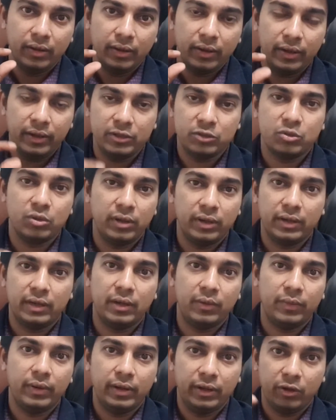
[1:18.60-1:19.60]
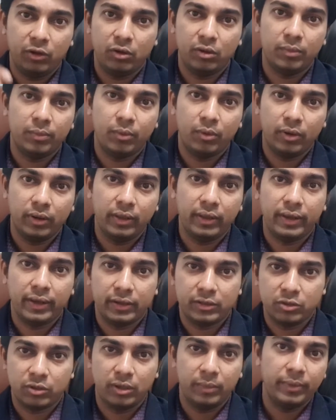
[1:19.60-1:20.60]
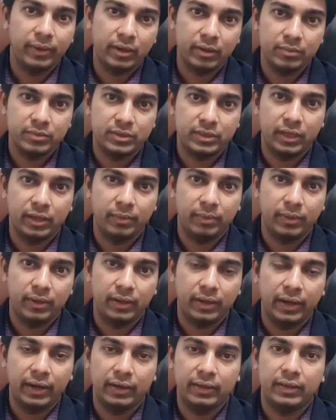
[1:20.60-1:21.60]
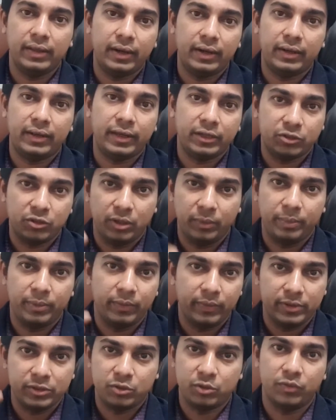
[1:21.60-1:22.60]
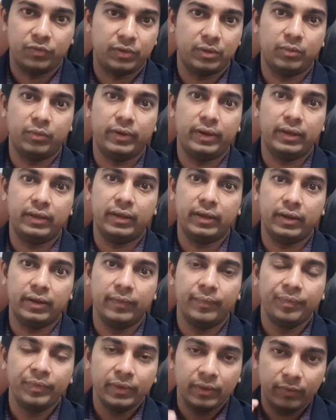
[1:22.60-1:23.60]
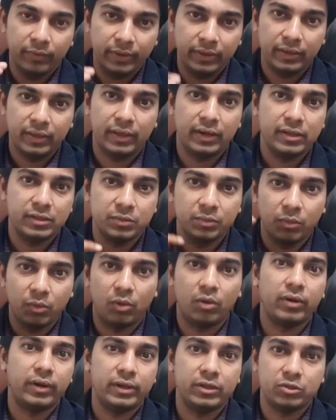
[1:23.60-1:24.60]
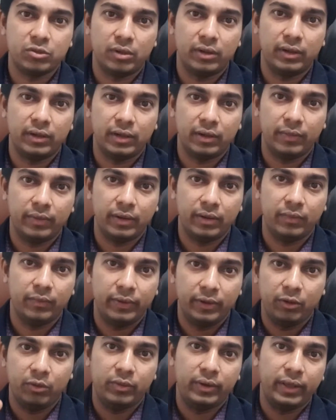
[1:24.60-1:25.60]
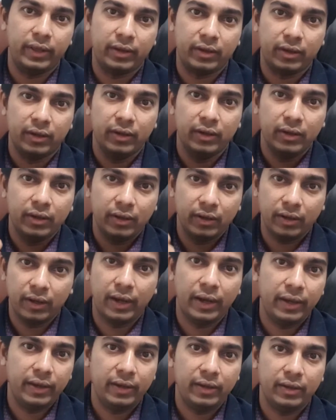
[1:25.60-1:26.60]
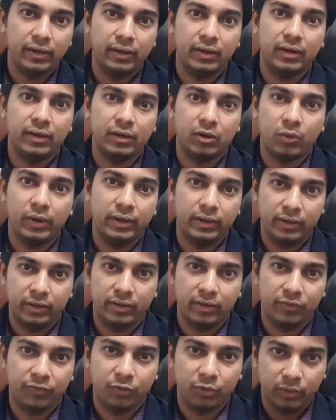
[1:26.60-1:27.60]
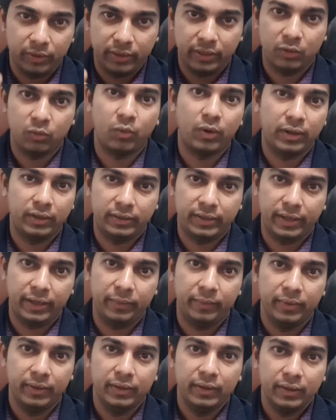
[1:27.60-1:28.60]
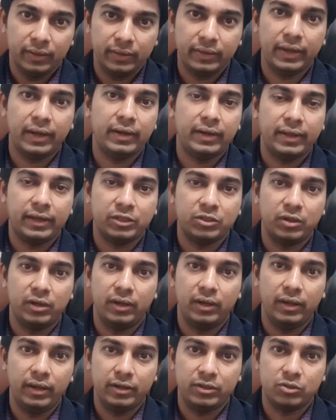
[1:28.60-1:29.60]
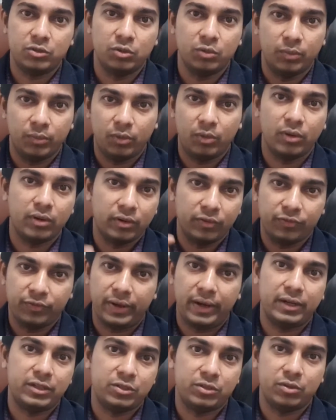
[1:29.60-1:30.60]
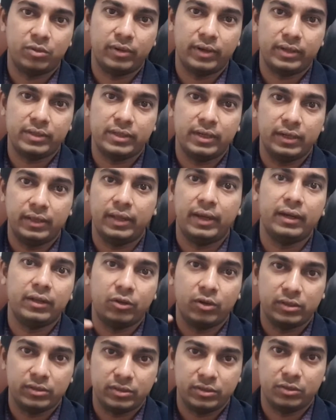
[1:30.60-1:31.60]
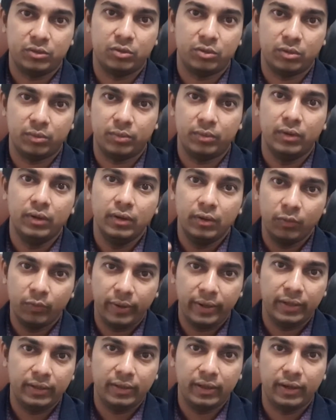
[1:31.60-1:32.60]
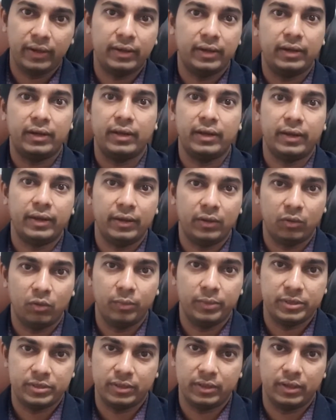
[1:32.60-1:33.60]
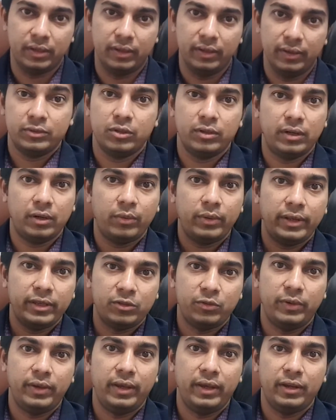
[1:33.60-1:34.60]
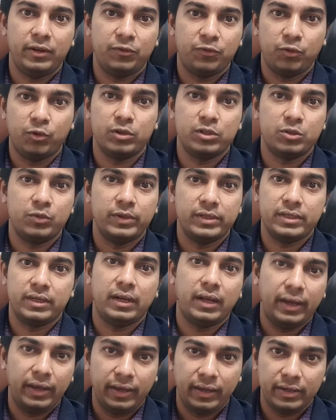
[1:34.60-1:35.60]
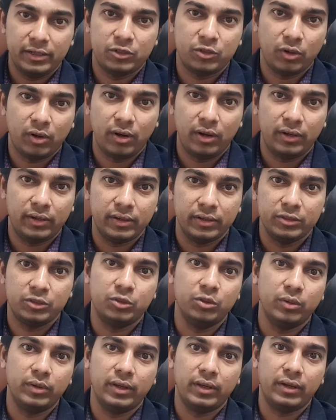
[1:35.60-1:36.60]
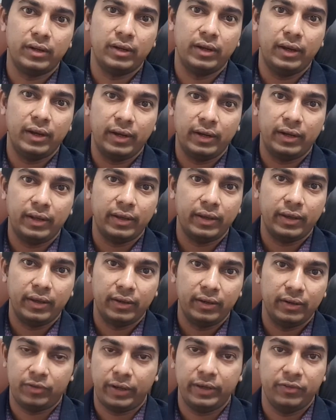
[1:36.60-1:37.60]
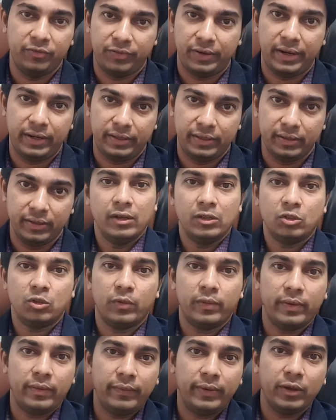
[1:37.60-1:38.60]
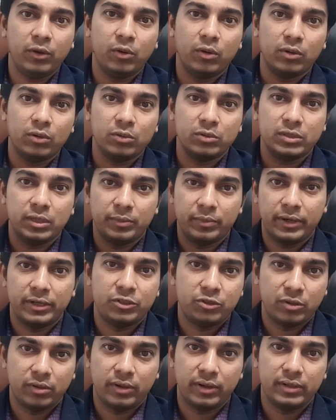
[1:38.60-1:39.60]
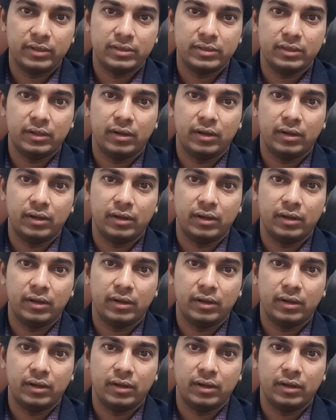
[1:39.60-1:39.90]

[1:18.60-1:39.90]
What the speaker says: insulin level in your body actually becomes stable, and that actually prevents you from weight gain. When there is more insulin level, when you take a high quantity of food in one time, that actually leads to more of fat storage, and that causes you to weight gain and again obesity. So nowadays we eat foods which are high in salt, sugar, and again high fat. So when we go to some restaurants